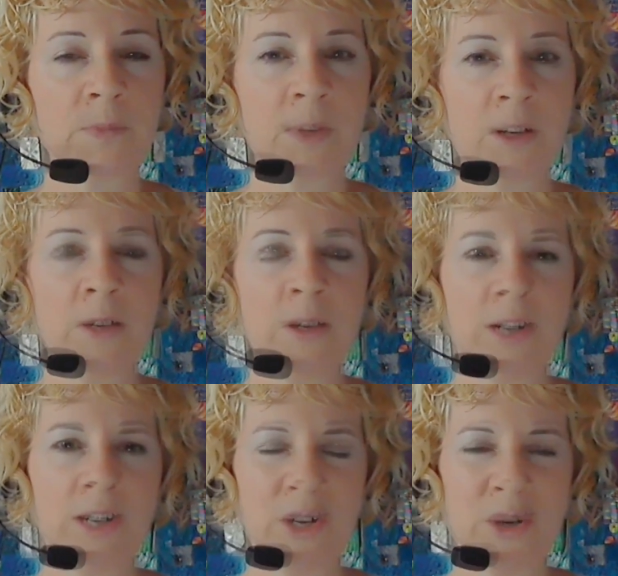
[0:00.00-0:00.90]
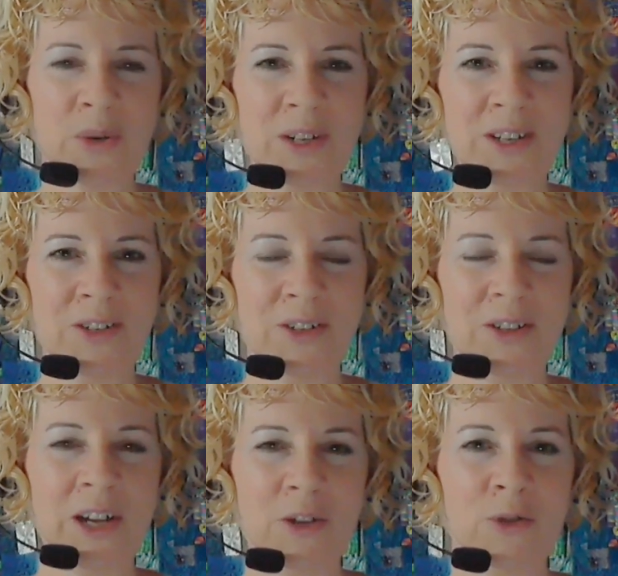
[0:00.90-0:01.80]
Next, we're going to go into
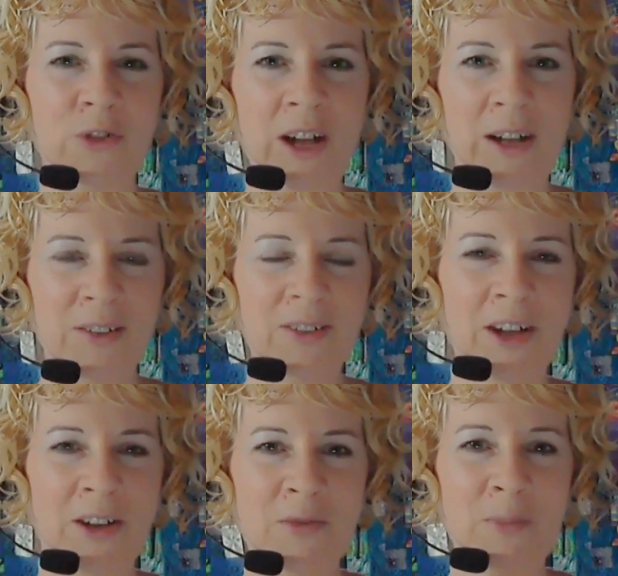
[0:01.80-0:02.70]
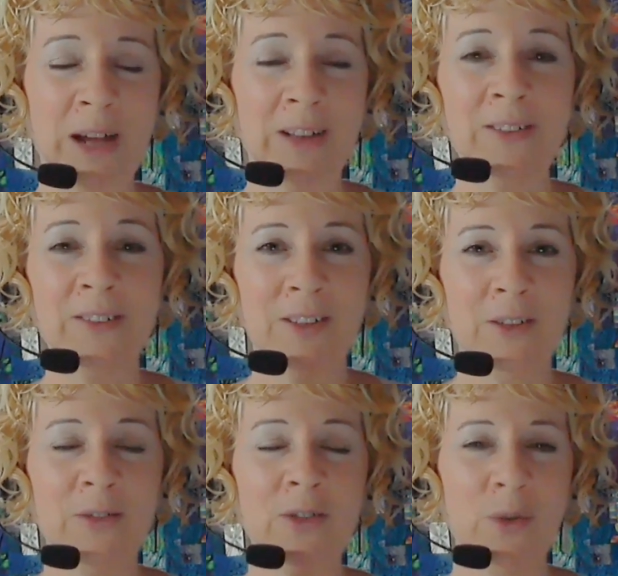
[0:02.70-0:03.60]
the exercise of balancing
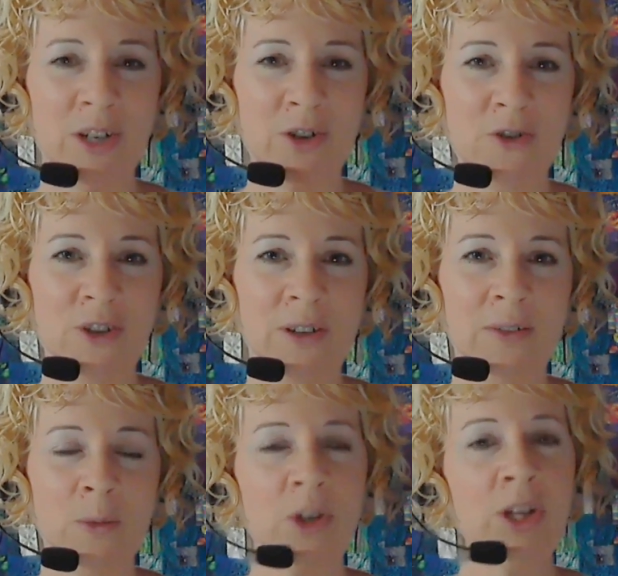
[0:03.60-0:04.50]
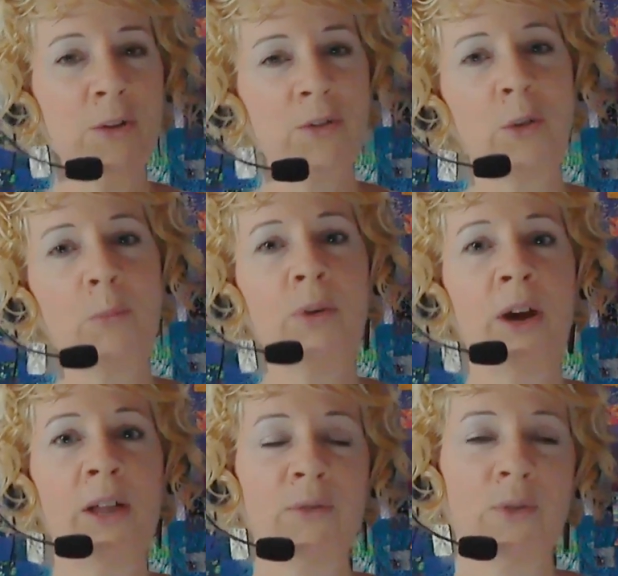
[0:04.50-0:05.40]
these two energies. And we're going to use our
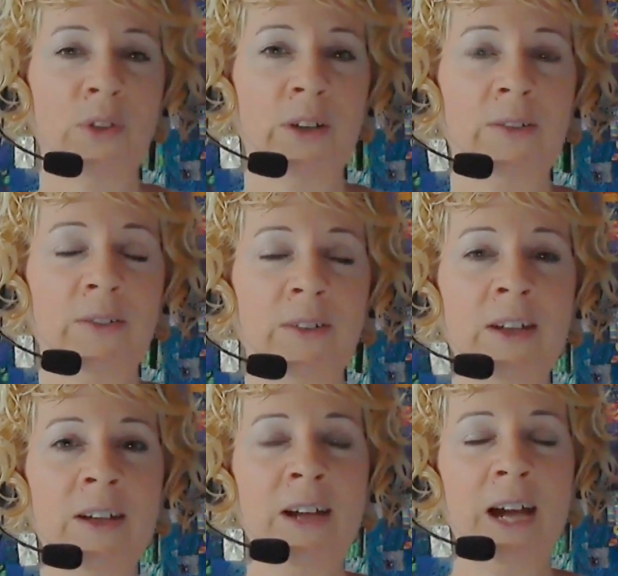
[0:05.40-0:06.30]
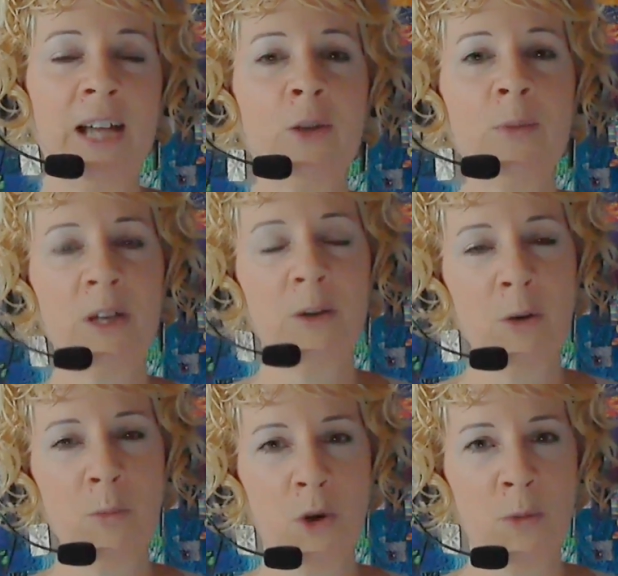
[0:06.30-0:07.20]
breath for this. And there'll be a
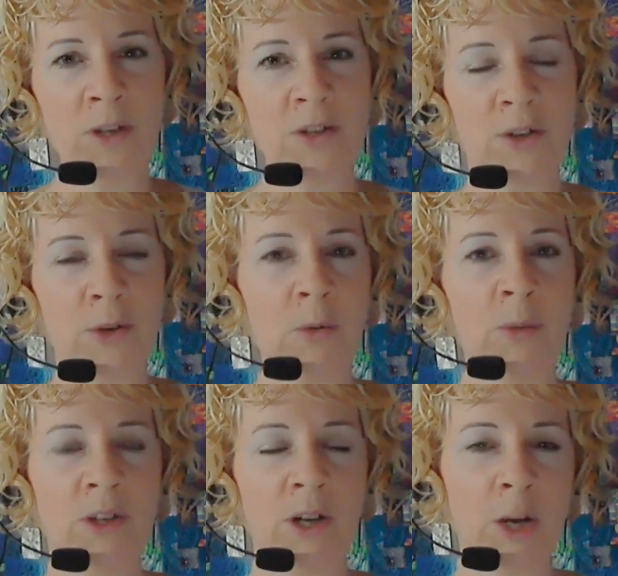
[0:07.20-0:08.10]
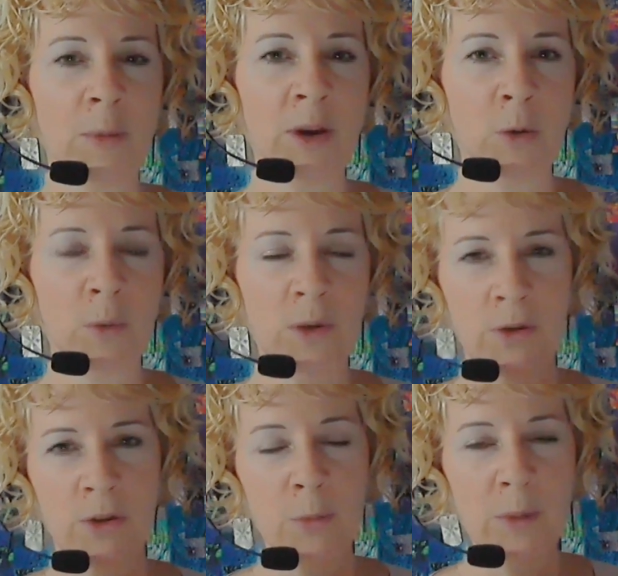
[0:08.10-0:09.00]
moment, too, when we talk about
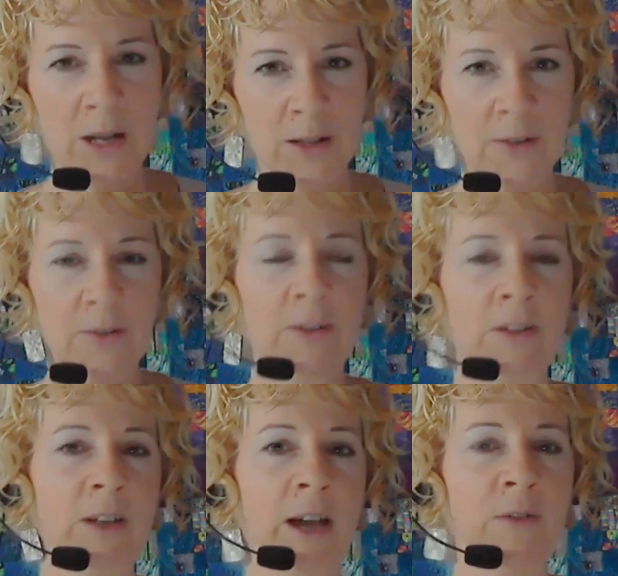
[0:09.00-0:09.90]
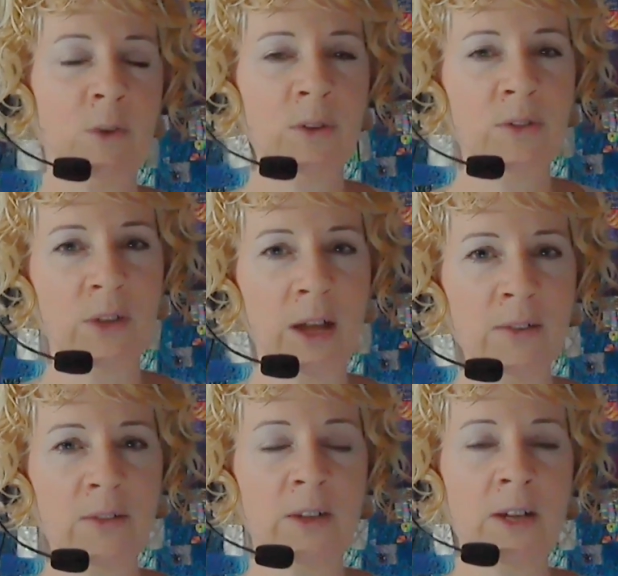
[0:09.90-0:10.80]
whether they're balanced and to have you
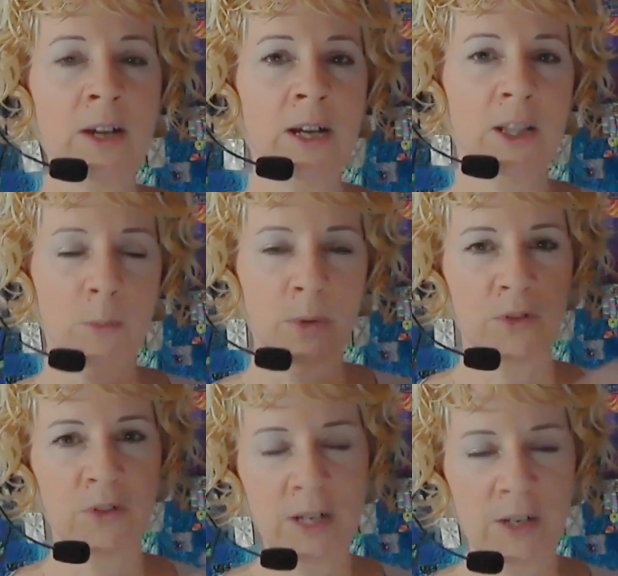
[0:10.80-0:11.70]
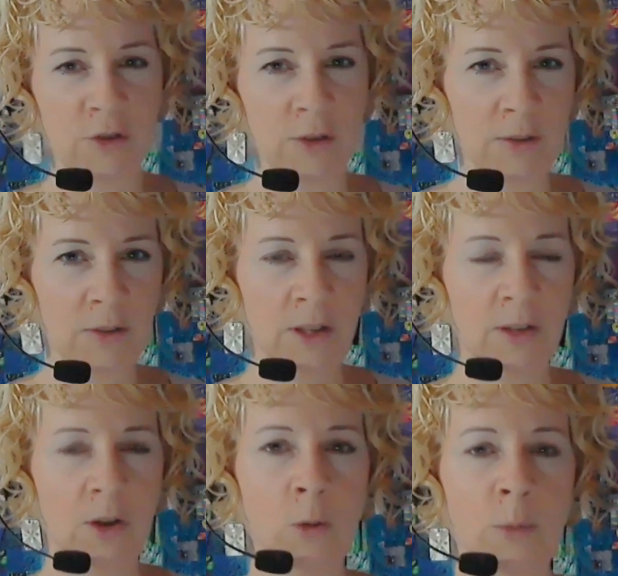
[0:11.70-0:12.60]
assess the percentages
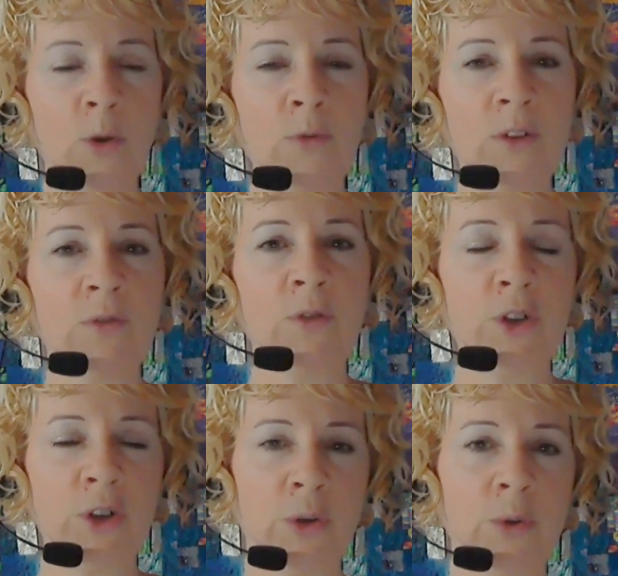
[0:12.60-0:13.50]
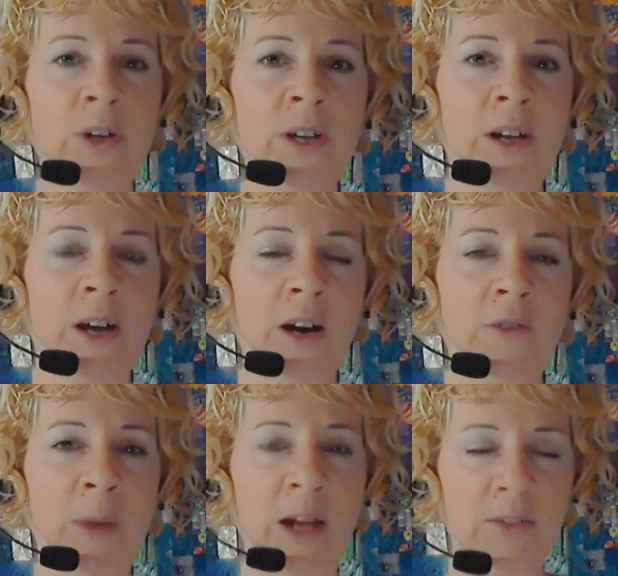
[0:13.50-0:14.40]
that are perfect for you
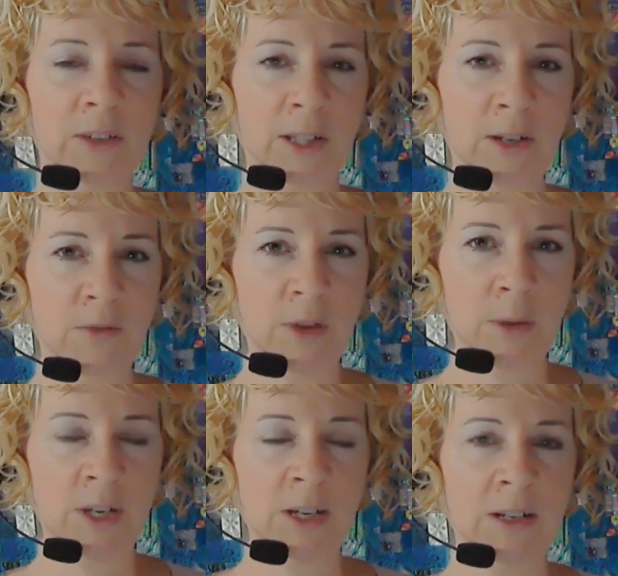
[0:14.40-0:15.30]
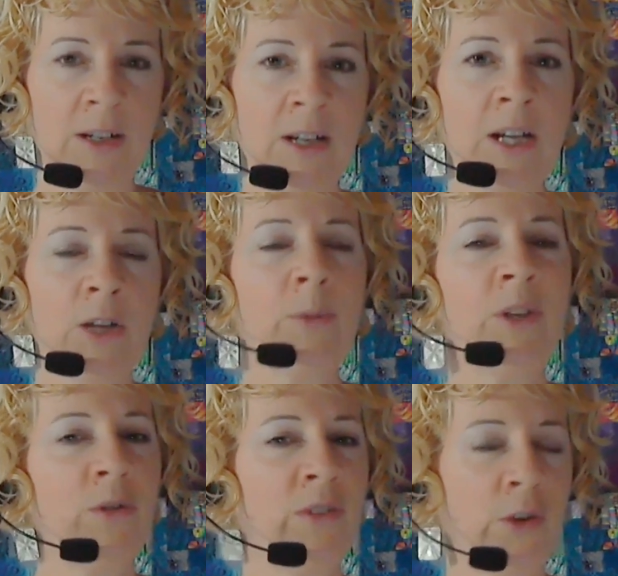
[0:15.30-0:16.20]
of masculine and feminine. You'll be
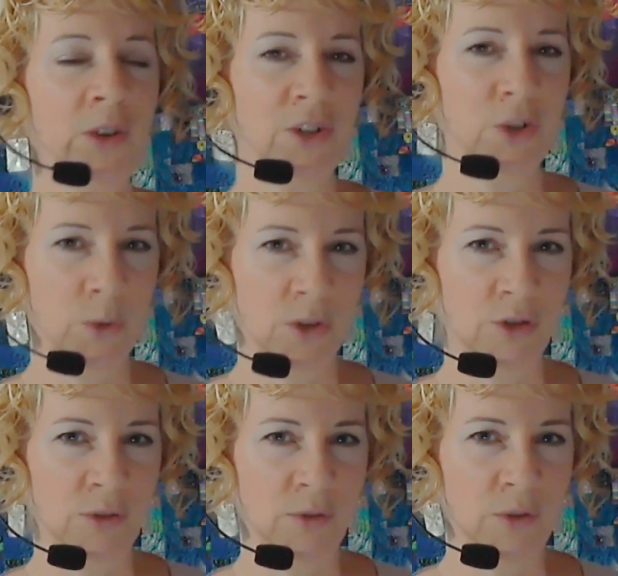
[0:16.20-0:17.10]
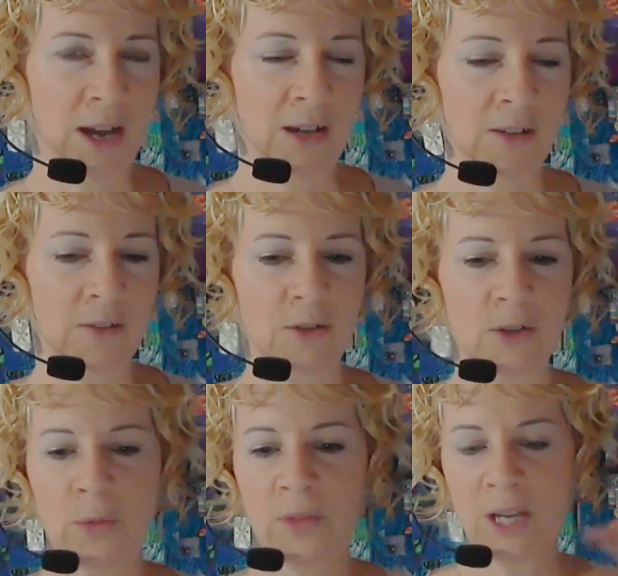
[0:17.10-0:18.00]
using your intuition for that. So
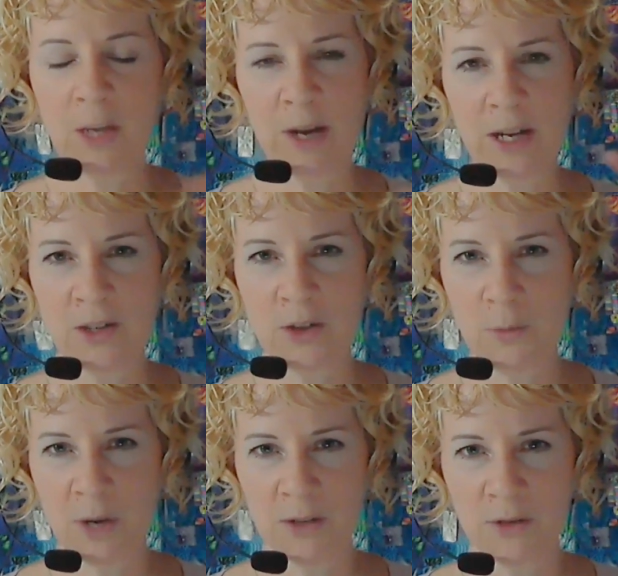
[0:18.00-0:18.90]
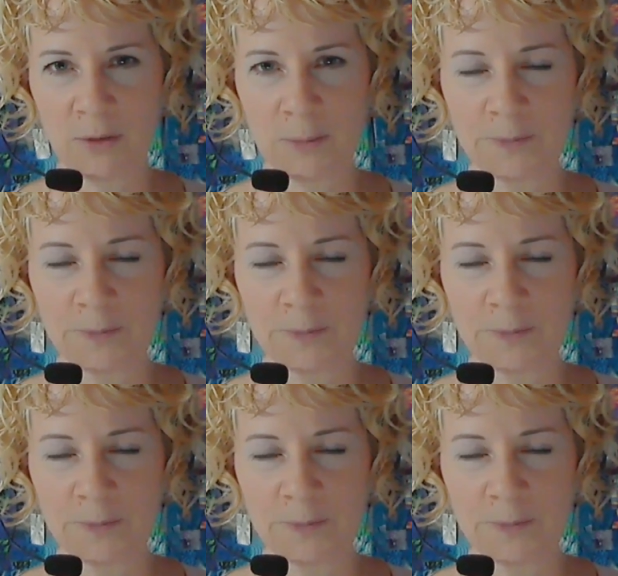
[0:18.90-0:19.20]
don't think about it too much.